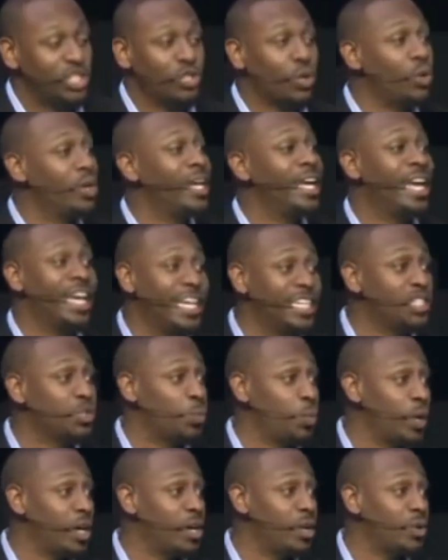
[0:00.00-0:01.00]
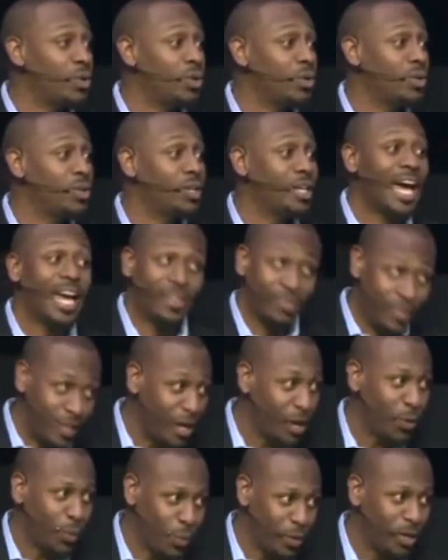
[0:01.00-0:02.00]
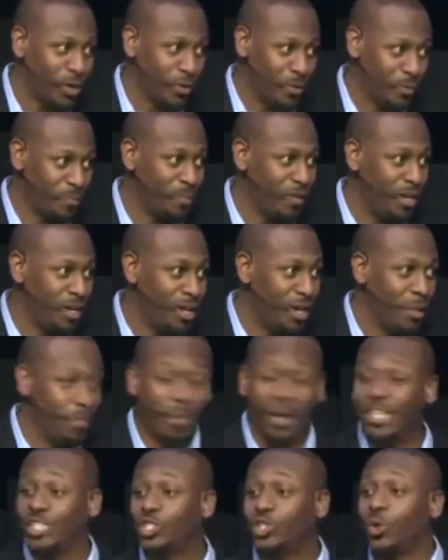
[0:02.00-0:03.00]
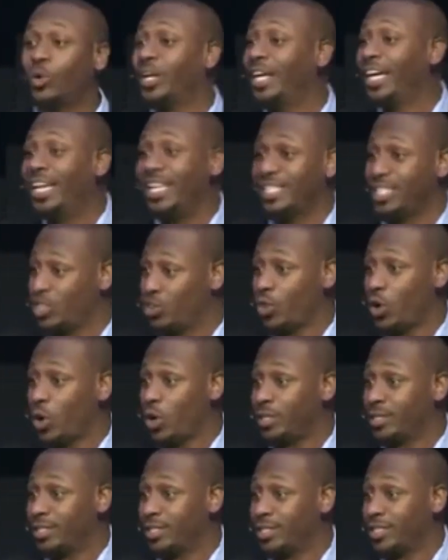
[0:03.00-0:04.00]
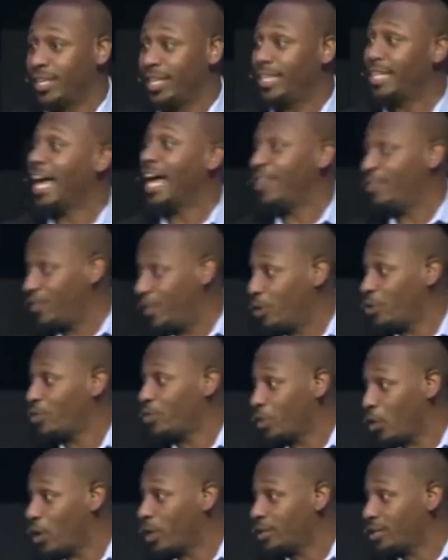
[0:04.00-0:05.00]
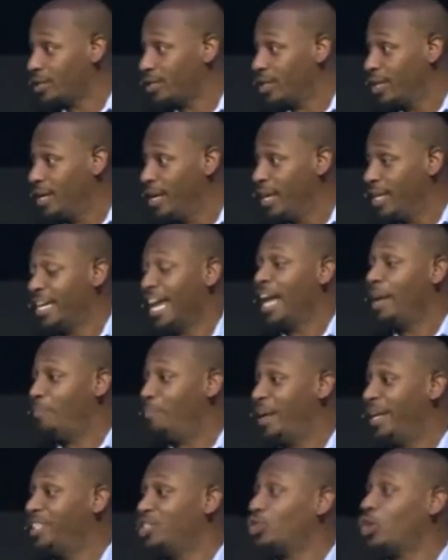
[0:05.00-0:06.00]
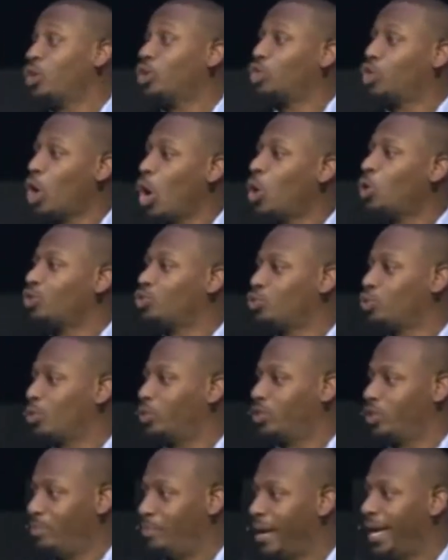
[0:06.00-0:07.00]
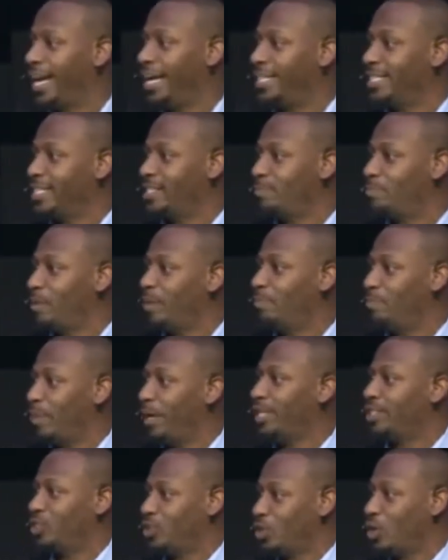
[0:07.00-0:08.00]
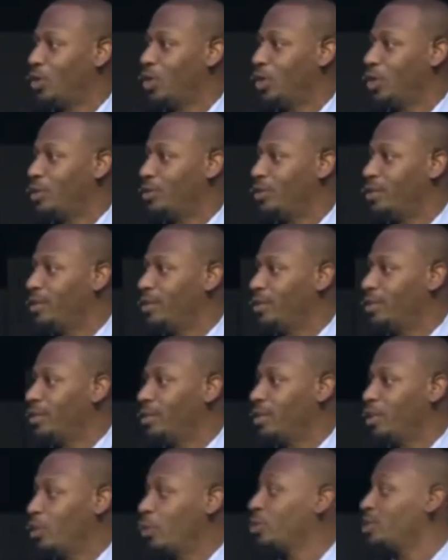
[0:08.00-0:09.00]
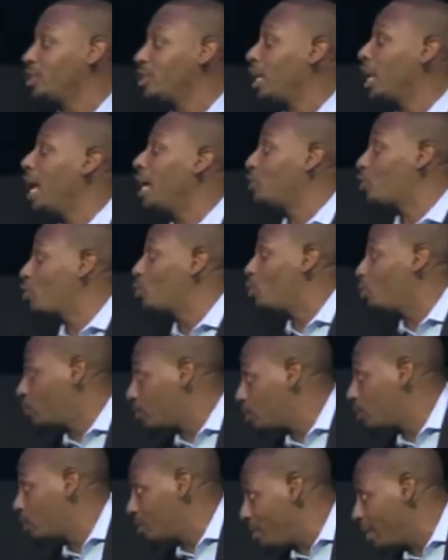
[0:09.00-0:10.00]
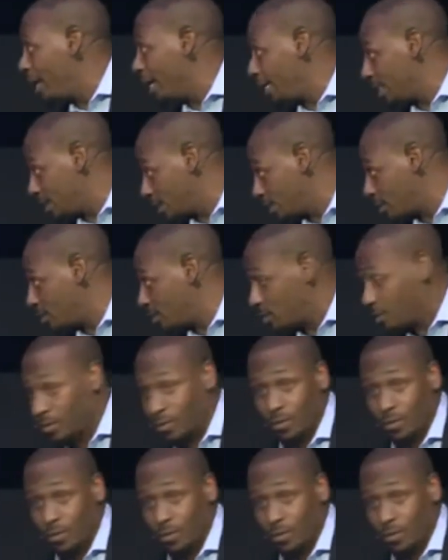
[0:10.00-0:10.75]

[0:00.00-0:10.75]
on his will, not their will. Based on his thoughts, not their thoughts. Not based on cultural demands, but based on Christological demands.